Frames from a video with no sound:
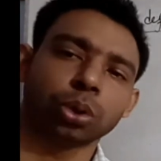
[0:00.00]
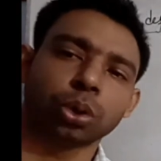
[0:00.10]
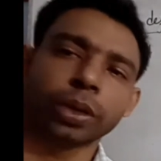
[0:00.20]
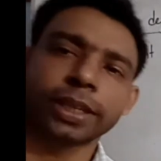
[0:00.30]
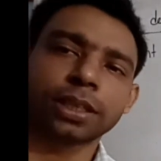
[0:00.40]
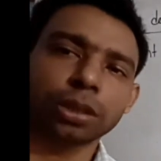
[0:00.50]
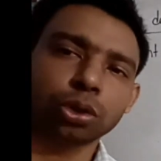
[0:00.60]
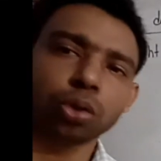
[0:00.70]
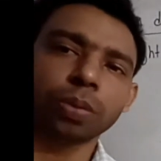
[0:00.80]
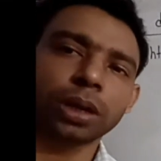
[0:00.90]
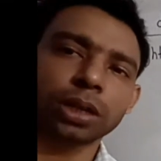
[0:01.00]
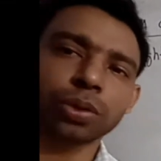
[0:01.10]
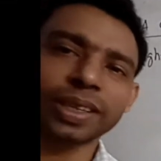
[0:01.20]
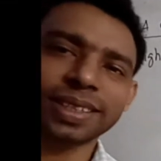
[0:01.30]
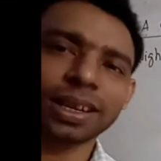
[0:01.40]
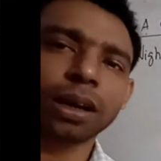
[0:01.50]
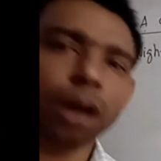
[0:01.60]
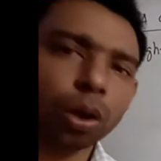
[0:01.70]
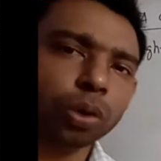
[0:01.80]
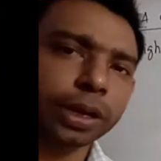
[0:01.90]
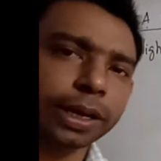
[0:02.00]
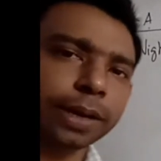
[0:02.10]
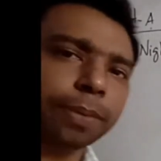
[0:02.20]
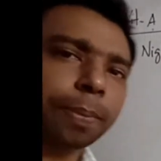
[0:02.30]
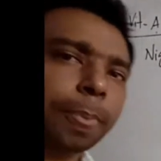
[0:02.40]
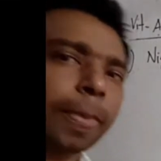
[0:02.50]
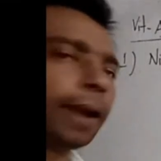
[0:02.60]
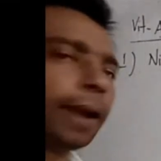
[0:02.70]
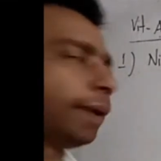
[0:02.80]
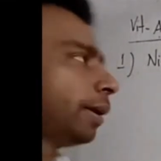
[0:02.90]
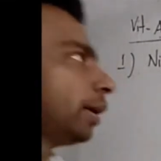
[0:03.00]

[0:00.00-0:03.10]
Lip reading: to today's Zoom class. We start now here, and